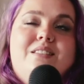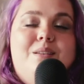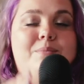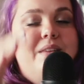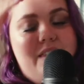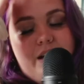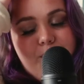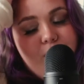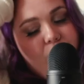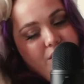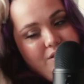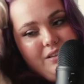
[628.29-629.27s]
it's something that I'm
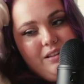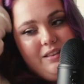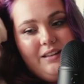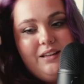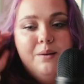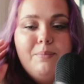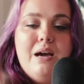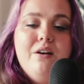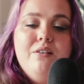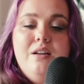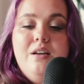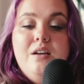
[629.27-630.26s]
constantly thinking
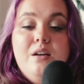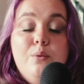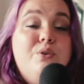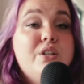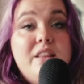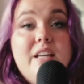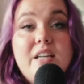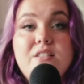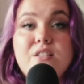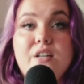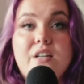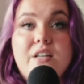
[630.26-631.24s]
about, which I think
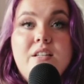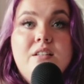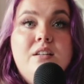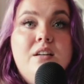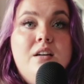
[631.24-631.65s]
is good,